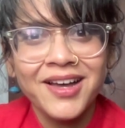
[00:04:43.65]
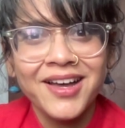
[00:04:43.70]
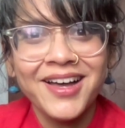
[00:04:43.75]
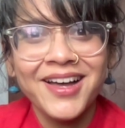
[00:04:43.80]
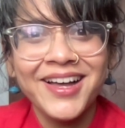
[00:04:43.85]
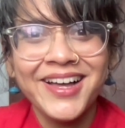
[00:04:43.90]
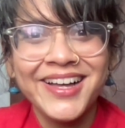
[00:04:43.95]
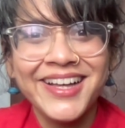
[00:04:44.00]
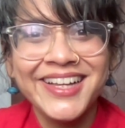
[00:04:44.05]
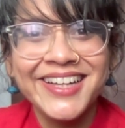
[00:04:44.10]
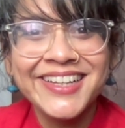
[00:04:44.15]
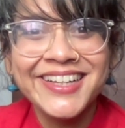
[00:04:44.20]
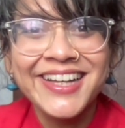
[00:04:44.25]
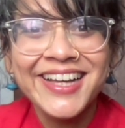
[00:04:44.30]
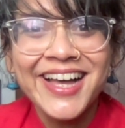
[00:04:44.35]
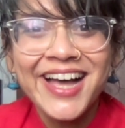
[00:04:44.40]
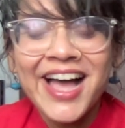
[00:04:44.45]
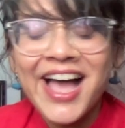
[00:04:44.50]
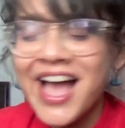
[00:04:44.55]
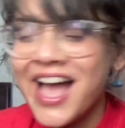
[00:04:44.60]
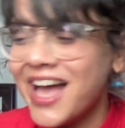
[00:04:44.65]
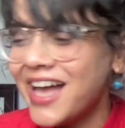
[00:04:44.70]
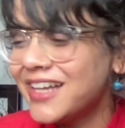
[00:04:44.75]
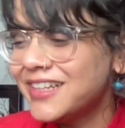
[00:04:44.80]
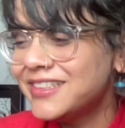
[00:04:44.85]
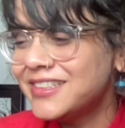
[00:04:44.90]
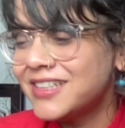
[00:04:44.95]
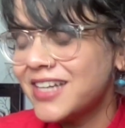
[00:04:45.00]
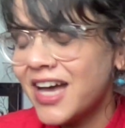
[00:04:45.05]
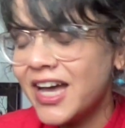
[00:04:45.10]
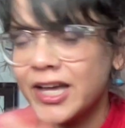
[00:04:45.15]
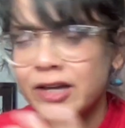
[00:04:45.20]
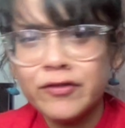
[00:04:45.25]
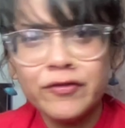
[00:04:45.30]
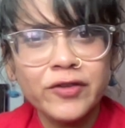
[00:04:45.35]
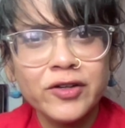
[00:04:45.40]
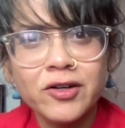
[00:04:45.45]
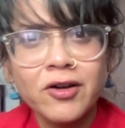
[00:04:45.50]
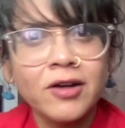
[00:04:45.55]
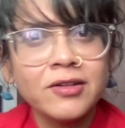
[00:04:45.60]
And I have
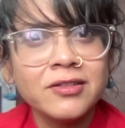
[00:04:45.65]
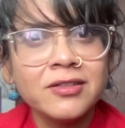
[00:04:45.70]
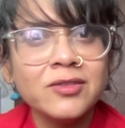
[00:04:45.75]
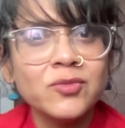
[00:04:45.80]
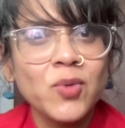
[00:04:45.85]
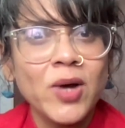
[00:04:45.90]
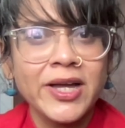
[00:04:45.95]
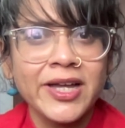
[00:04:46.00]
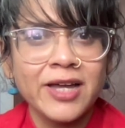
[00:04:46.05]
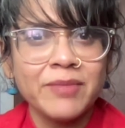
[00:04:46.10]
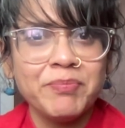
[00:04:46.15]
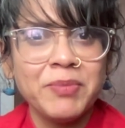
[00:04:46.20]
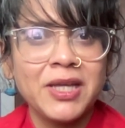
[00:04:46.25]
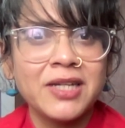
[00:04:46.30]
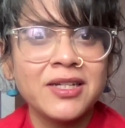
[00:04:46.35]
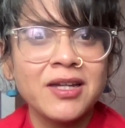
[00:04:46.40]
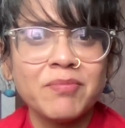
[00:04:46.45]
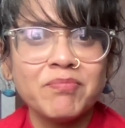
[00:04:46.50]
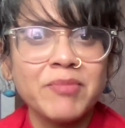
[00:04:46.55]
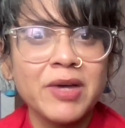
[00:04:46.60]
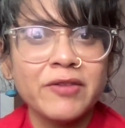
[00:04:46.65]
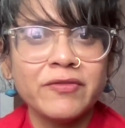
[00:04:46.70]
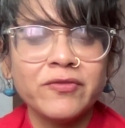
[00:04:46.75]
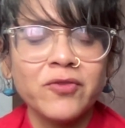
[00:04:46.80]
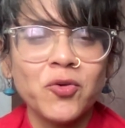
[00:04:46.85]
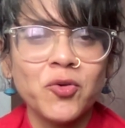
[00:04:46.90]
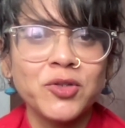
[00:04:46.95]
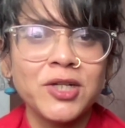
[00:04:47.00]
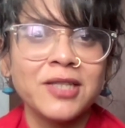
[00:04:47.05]
forgotten why I picked up my phone.